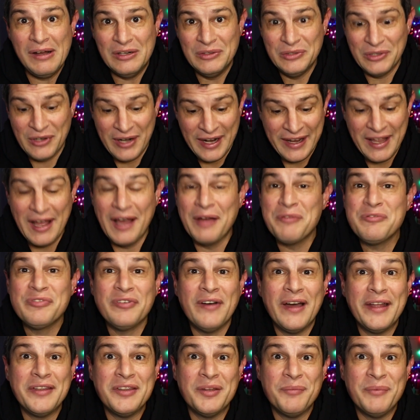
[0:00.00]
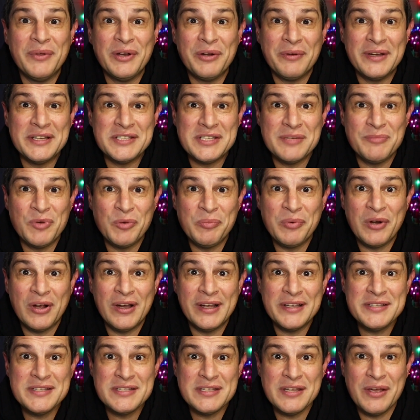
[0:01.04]
or I can't find them at a reasonable
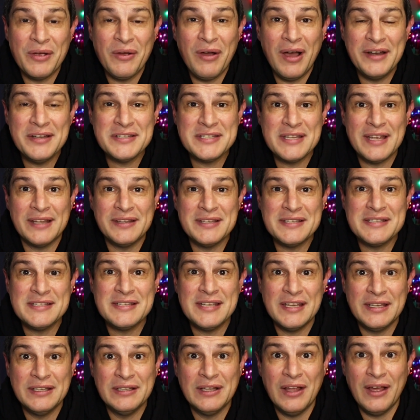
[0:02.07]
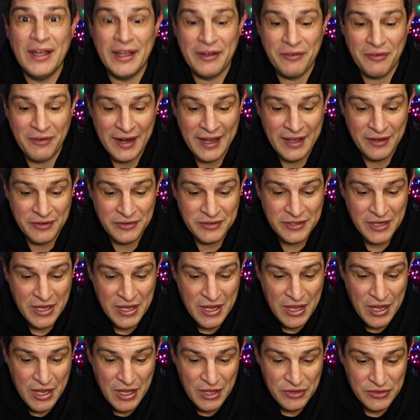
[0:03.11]
price, so I just had this tin lying around
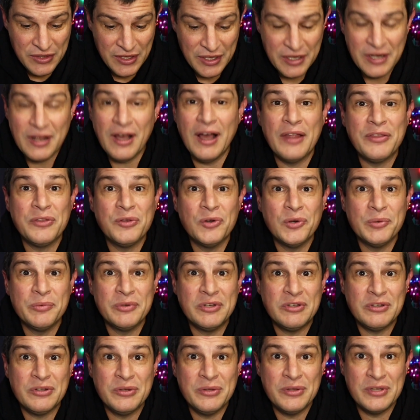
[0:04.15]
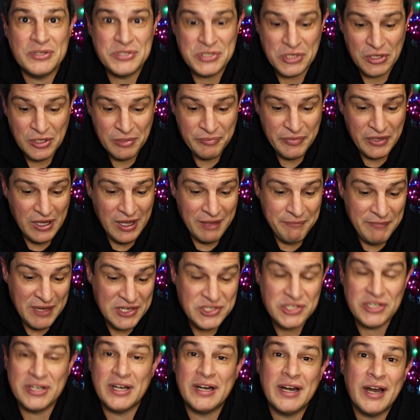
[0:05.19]
that I thought would do the job. I
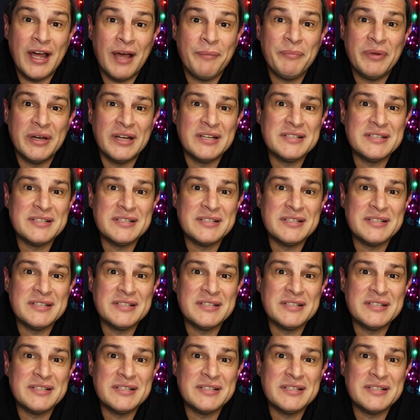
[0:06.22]
measured it up